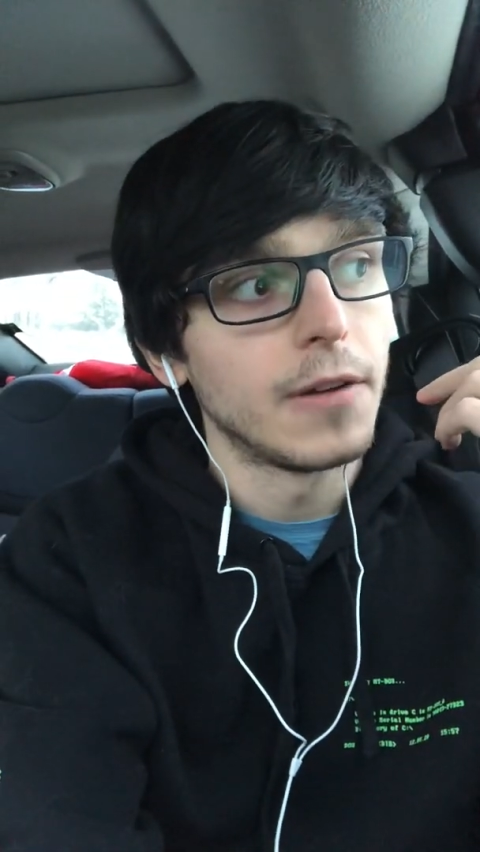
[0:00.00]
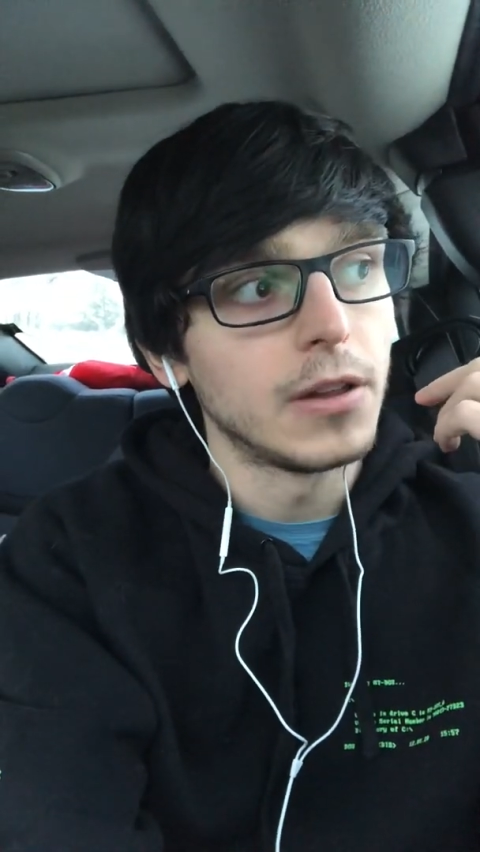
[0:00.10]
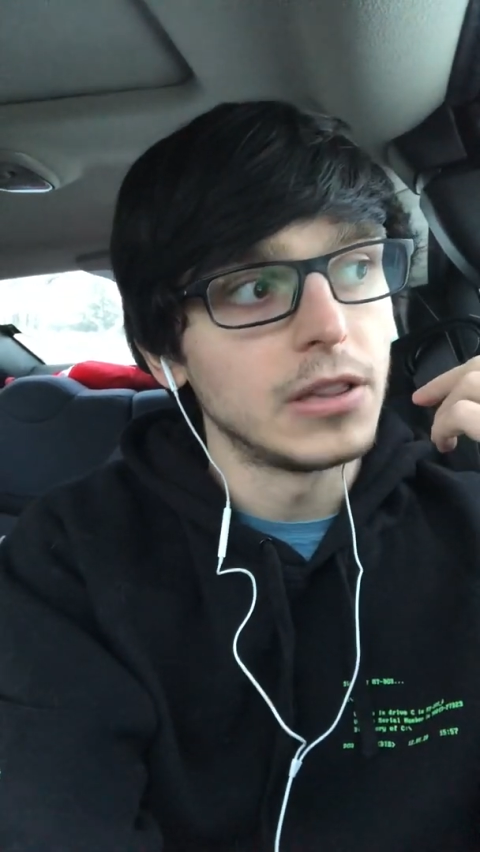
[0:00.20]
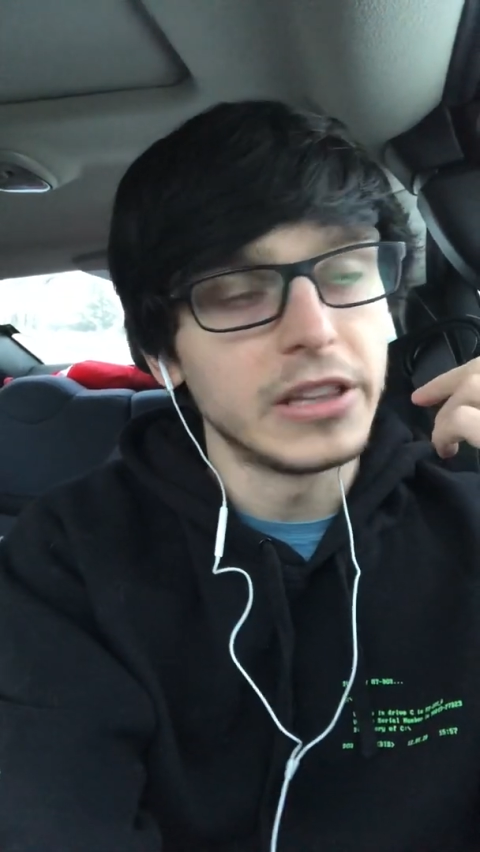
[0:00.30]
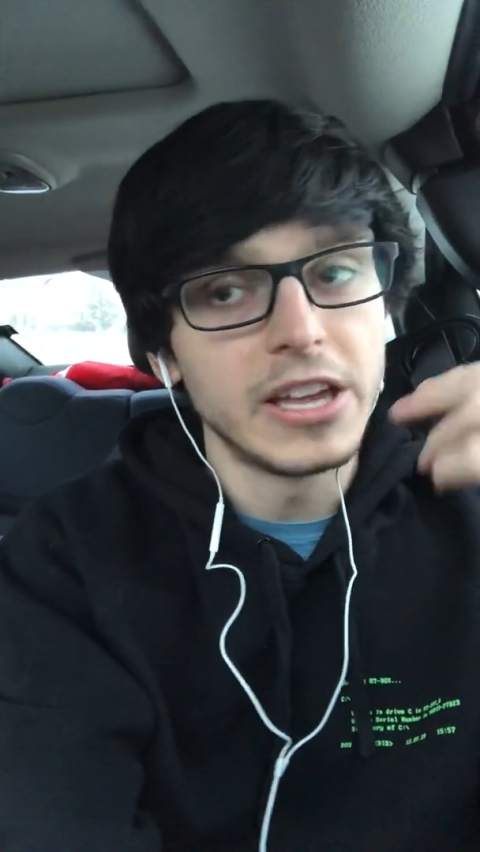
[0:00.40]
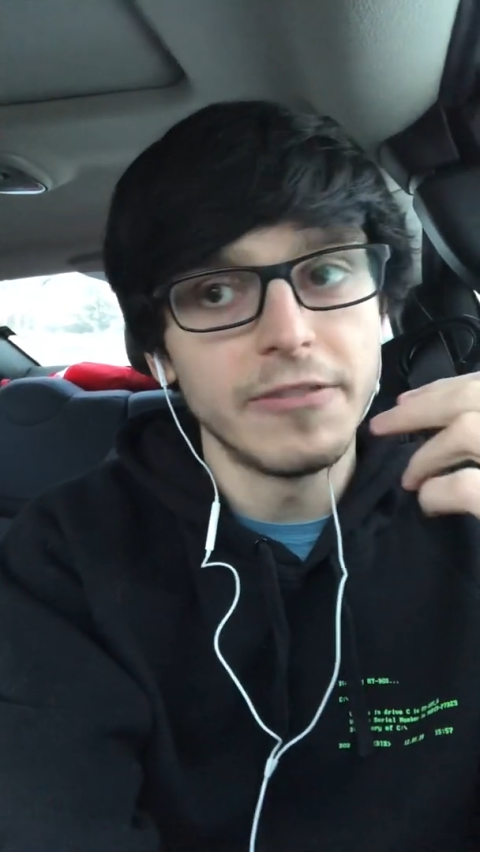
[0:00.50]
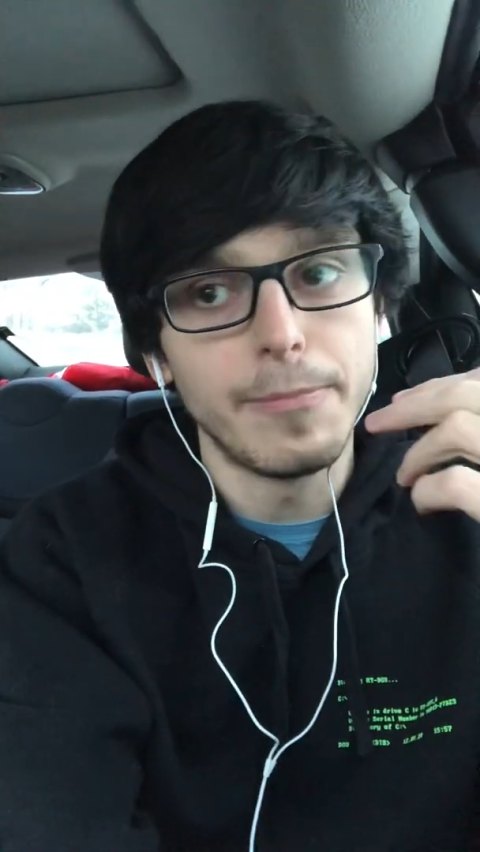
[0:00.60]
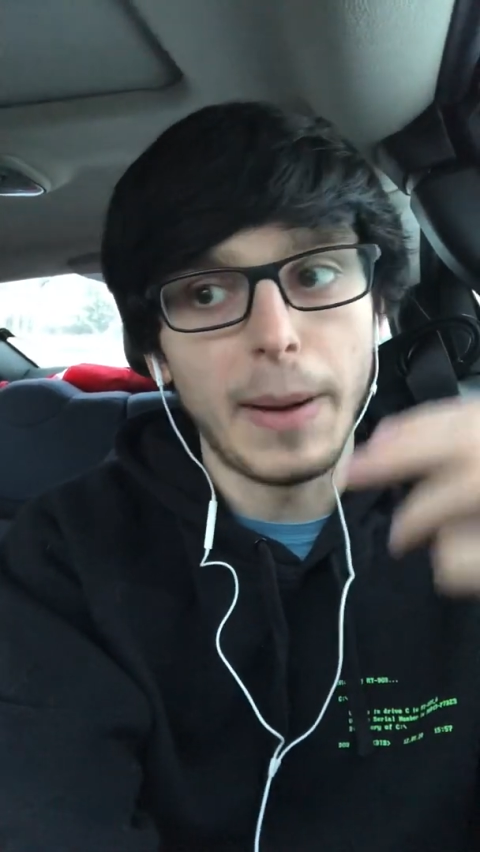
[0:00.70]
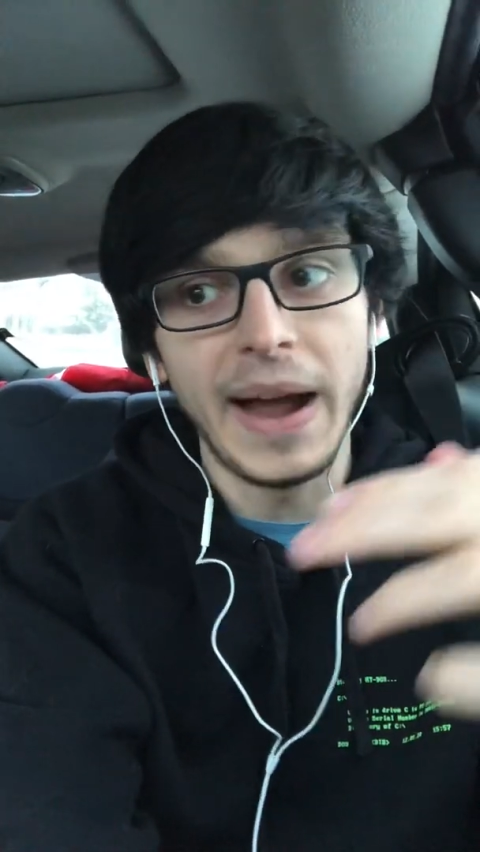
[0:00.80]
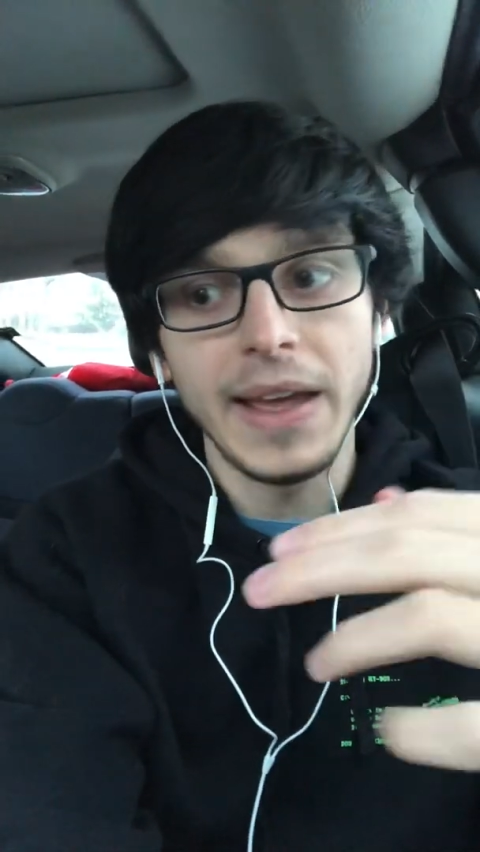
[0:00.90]
live
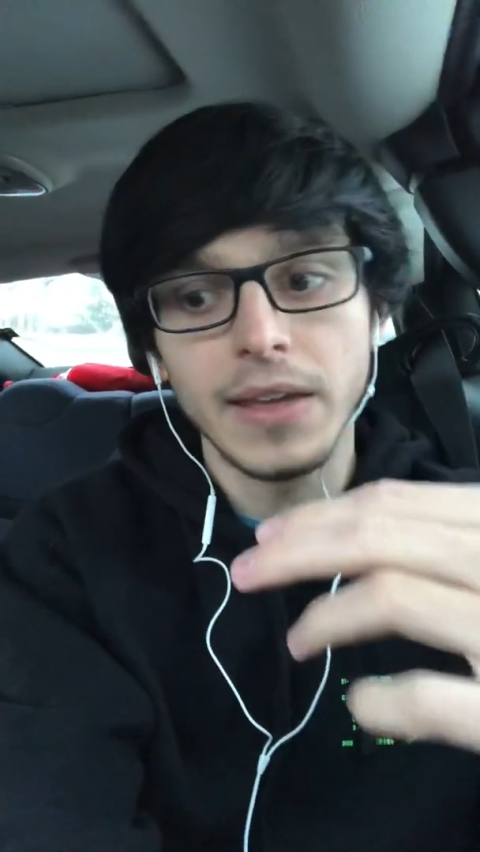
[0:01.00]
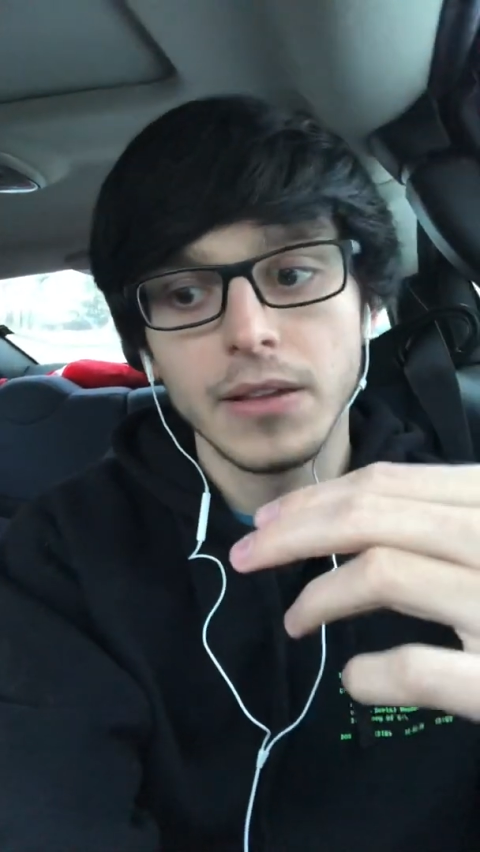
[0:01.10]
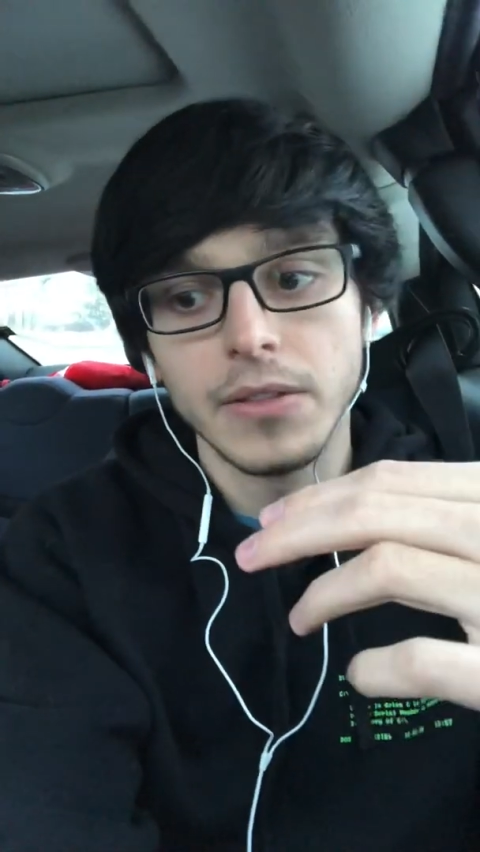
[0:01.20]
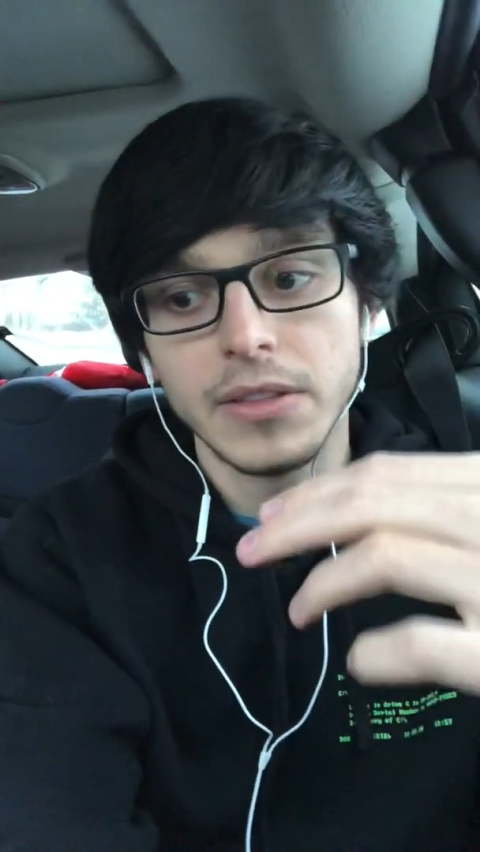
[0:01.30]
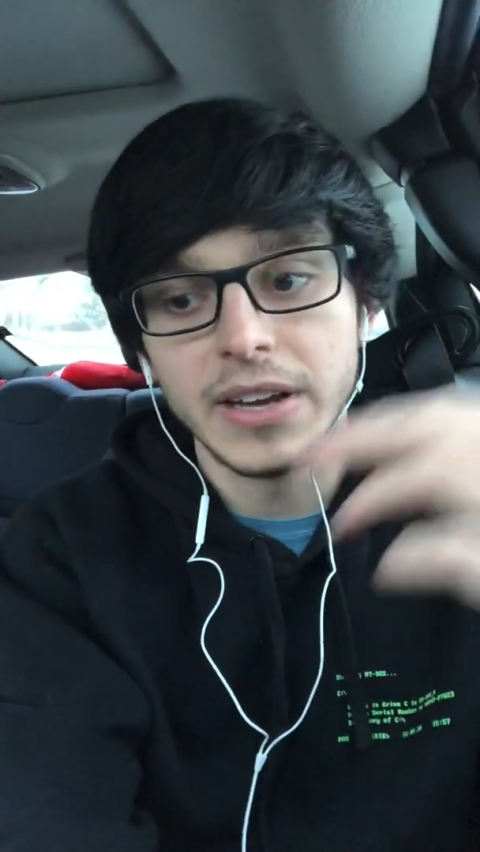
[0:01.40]
by the